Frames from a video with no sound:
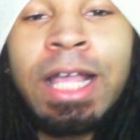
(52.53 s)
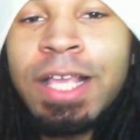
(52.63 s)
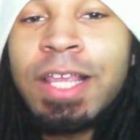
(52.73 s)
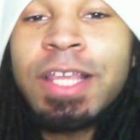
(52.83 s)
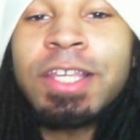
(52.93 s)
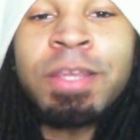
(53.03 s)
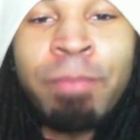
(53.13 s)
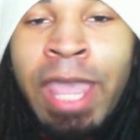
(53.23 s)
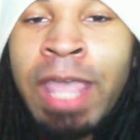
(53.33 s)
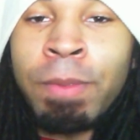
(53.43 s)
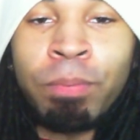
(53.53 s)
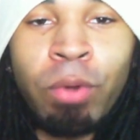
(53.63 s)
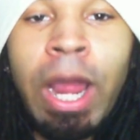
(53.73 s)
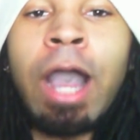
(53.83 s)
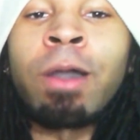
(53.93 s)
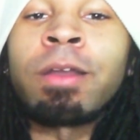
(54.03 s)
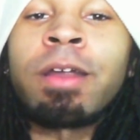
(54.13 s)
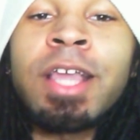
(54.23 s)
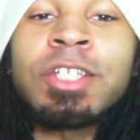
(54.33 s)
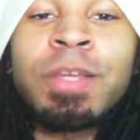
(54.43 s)
she made me proud, all
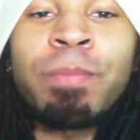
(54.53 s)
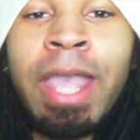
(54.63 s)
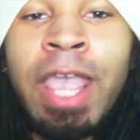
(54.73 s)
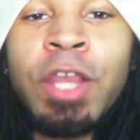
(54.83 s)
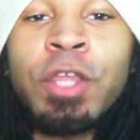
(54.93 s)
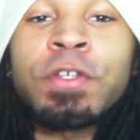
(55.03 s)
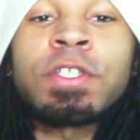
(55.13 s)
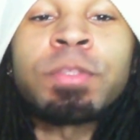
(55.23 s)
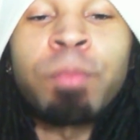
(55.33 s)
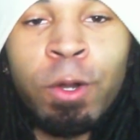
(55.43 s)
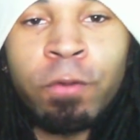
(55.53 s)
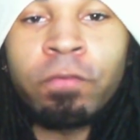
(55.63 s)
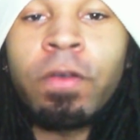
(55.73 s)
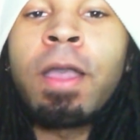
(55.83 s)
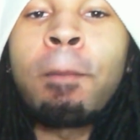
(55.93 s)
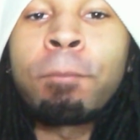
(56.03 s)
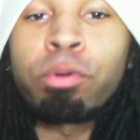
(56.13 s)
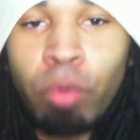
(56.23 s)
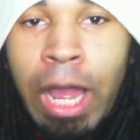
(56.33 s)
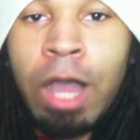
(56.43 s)
right? She made your Smurf
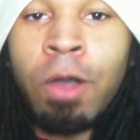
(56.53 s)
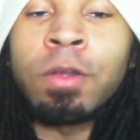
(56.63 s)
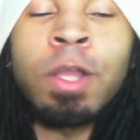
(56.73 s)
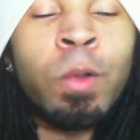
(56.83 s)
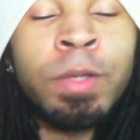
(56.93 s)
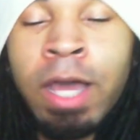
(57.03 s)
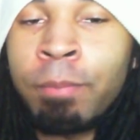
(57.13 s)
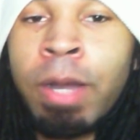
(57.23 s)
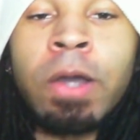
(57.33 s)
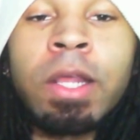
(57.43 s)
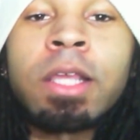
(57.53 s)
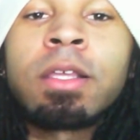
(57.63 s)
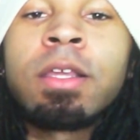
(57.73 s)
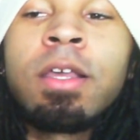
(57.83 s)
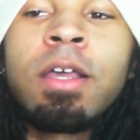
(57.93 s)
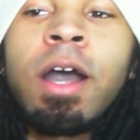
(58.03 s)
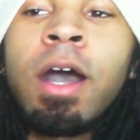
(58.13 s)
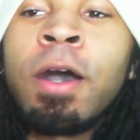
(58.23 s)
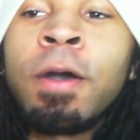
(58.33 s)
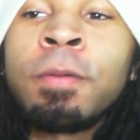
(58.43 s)
proud, no doubt about
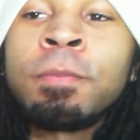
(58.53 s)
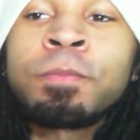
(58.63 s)
it.